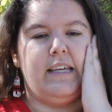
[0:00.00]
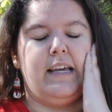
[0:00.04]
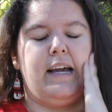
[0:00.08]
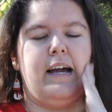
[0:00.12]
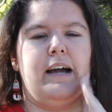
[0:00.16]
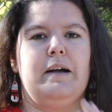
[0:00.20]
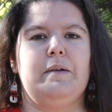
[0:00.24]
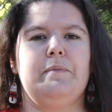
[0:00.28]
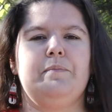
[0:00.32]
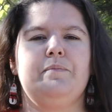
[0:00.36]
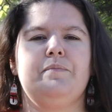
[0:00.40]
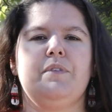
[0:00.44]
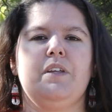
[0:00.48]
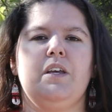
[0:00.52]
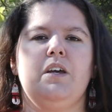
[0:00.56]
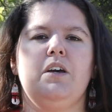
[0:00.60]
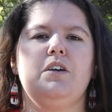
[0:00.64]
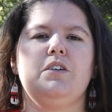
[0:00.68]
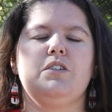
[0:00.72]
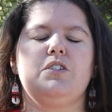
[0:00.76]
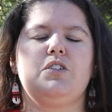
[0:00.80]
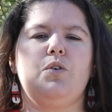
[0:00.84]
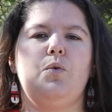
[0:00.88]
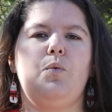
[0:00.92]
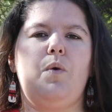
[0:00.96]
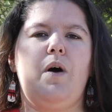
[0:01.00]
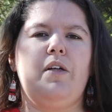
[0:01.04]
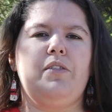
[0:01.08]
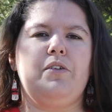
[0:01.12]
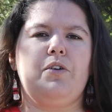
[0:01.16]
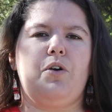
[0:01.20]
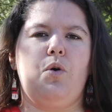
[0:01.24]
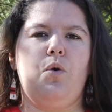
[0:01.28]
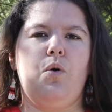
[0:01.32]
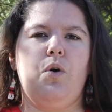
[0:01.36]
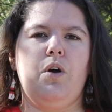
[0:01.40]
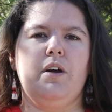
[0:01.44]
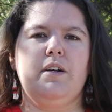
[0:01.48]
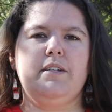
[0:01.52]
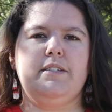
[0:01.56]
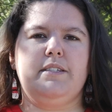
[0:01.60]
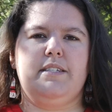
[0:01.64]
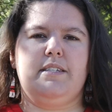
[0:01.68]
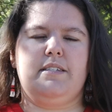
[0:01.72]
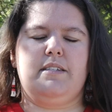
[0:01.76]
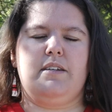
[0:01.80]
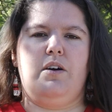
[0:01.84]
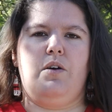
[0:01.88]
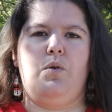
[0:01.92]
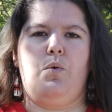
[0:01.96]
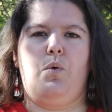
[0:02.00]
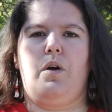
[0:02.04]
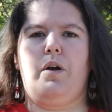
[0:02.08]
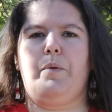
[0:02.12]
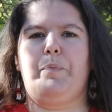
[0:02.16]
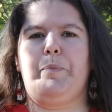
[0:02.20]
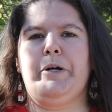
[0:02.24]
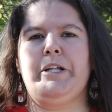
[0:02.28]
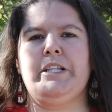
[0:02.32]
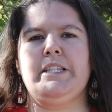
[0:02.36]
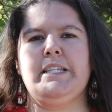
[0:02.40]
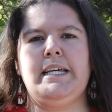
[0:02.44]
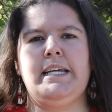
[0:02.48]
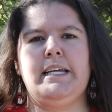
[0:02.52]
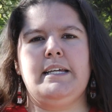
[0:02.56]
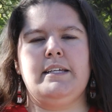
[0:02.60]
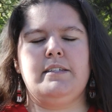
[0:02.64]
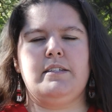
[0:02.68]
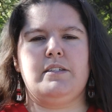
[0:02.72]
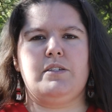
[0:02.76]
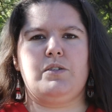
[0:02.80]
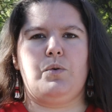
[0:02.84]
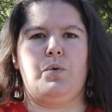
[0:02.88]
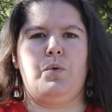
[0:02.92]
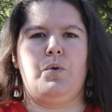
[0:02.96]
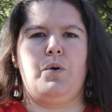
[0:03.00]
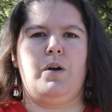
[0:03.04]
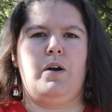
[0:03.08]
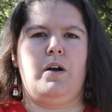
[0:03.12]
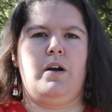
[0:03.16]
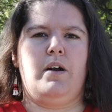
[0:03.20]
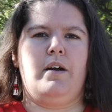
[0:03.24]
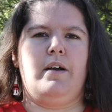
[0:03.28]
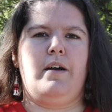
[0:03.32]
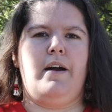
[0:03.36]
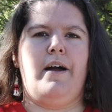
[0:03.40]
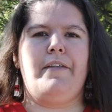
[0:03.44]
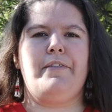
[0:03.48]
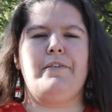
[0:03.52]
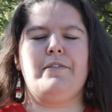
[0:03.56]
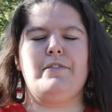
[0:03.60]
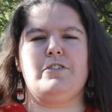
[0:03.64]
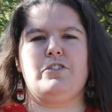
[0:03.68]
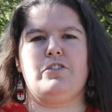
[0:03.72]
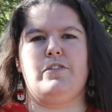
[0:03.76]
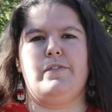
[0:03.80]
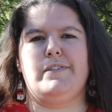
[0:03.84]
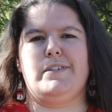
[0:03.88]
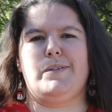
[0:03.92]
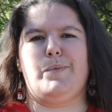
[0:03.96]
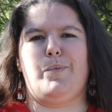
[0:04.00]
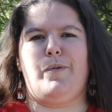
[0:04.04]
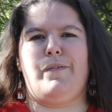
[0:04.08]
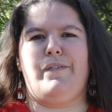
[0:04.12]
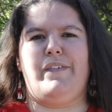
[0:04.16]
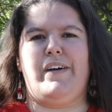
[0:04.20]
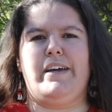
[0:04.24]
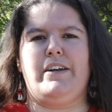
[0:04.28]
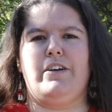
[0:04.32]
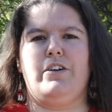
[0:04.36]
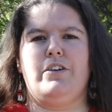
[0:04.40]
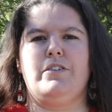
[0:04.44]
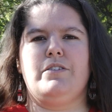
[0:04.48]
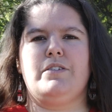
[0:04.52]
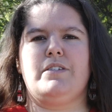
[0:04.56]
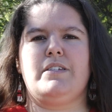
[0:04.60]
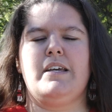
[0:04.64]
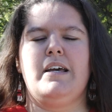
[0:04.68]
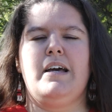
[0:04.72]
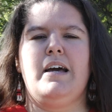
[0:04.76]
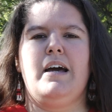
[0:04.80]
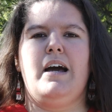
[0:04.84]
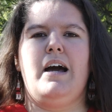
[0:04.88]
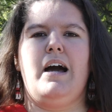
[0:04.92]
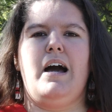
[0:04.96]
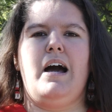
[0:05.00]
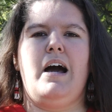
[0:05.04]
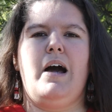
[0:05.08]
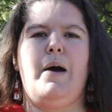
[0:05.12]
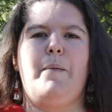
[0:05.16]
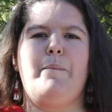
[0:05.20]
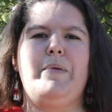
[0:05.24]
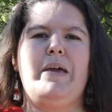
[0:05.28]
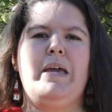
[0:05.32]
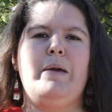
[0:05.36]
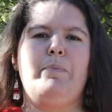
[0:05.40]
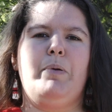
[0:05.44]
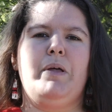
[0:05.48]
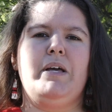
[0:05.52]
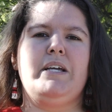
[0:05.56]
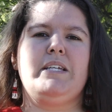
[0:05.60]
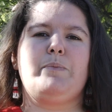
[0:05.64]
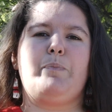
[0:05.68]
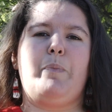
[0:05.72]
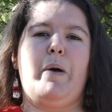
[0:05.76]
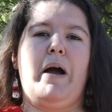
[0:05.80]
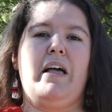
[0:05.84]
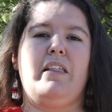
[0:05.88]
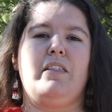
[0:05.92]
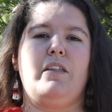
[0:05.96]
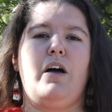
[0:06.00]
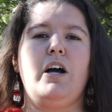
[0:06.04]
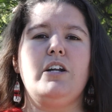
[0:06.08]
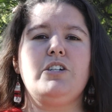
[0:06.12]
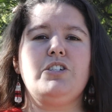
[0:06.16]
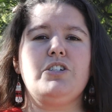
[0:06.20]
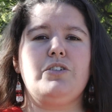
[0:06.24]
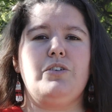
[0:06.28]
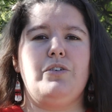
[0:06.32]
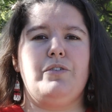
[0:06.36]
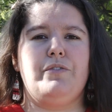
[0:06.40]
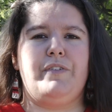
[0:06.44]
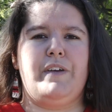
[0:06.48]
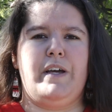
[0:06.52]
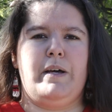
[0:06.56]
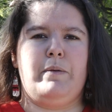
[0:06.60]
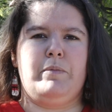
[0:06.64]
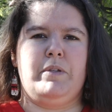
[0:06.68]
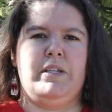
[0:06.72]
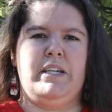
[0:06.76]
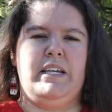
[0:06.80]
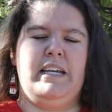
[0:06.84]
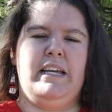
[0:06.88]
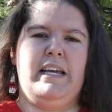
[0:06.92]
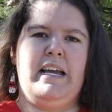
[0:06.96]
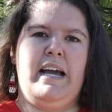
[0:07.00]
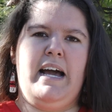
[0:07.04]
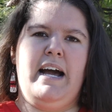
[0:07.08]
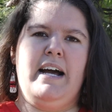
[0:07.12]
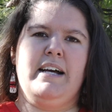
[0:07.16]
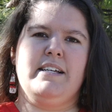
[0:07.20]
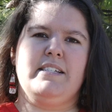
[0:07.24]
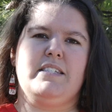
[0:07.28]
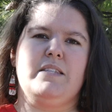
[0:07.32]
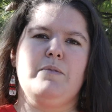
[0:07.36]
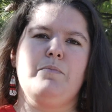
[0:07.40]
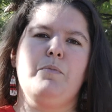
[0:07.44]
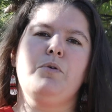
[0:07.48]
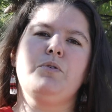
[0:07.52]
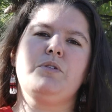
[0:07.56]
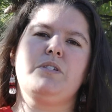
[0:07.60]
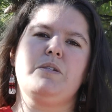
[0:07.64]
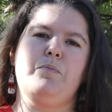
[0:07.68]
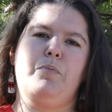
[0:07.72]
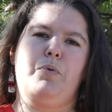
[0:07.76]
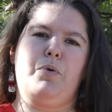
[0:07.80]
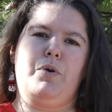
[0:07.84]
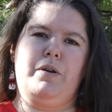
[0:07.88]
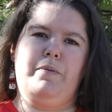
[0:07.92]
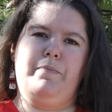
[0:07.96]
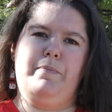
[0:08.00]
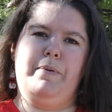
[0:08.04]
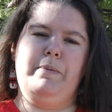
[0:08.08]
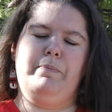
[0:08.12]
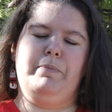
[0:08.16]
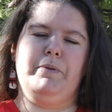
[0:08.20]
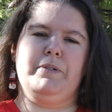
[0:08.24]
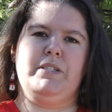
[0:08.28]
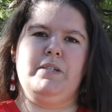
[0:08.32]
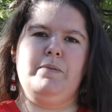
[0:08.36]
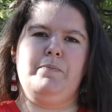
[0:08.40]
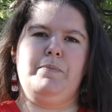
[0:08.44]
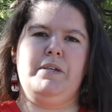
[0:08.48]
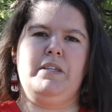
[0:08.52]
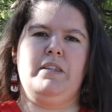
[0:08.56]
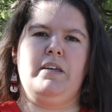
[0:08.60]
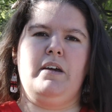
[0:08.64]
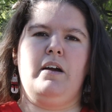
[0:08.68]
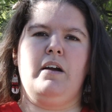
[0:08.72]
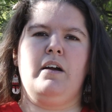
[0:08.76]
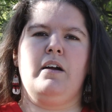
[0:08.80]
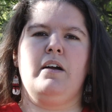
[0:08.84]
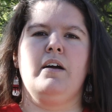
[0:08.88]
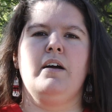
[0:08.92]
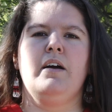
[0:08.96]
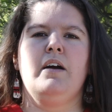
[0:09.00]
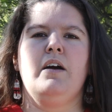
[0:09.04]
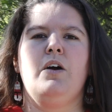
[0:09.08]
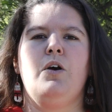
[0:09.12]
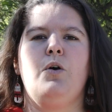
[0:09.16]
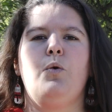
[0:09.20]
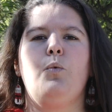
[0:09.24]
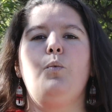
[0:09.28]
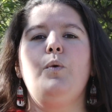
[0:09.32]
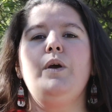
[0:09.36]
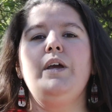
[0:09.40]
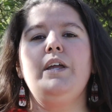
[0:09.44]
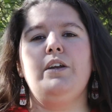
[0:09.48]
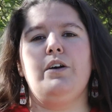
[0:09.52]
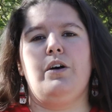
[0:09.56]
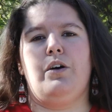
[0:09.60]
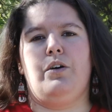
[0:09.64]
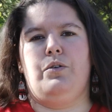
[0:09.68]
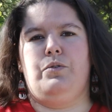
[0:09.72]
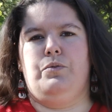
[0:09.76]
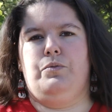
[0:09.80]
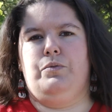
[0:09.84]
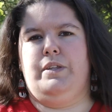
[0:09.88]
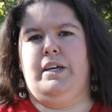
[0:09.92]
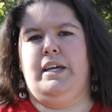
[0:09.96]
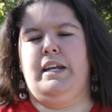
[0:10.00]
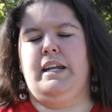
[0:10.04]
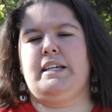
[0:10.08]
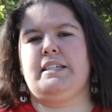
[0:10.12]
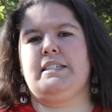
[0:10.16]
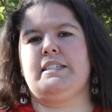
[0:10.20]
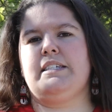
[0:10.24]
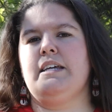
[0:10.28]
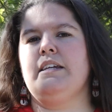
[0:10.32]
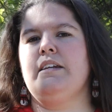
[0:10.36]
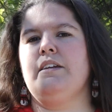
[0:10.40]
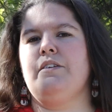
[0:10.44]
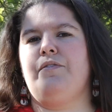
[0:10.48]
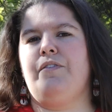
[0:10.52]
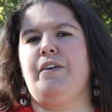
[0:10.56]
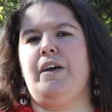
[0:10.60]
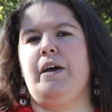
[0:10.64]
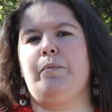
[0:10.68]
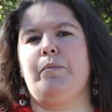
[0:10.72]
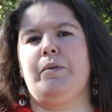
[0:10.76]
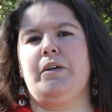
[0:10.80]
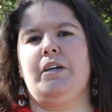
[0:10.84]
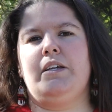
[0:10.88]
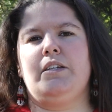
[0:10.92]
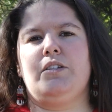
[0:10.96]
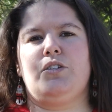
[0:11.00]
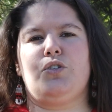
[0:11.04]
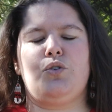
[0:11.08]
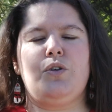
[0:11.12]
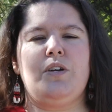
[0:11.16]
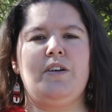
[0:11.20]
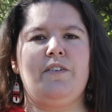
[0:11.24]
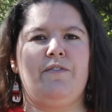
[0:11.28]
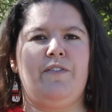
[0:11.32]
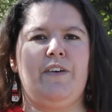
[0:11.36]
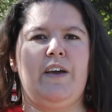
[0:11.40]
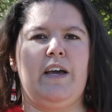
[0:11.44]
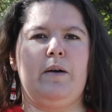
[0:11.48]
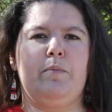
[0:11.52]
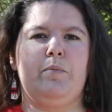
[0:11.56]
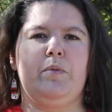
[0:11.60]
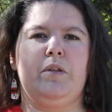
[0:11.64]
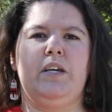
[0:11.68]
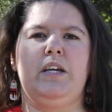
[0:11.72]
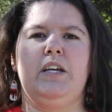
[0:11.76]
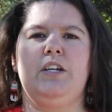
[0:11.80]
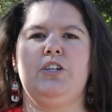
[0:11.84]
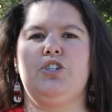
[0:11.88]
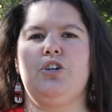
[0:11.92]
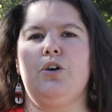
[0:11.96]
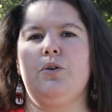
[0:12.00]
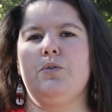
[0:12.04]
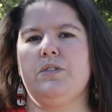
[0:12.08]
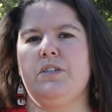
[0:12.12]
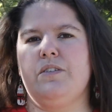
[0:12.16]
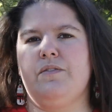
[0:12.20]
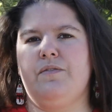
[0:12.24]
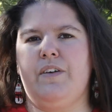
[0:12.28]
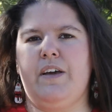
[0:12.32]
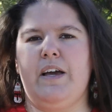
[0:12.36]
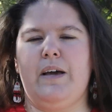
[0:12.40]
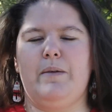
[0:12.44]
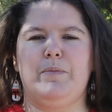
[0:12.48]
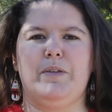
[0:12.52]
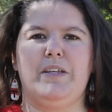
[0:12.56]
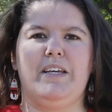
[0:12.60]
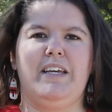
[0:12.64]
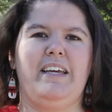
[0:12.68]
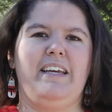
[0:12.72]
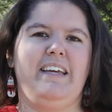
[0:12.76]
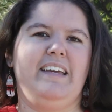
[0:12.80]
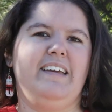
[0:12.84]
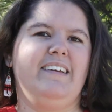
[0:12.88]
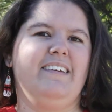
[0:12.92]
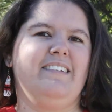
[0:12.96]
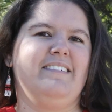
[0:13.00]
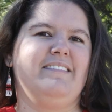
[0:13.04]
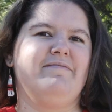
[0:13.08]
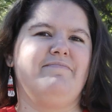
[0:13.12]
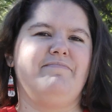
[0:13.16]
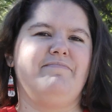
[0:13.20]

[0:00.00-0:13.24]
Yeah. So while the courts or police or other service providers may place biological family as the most important people to be there, we know that extended family, street family, chosen family,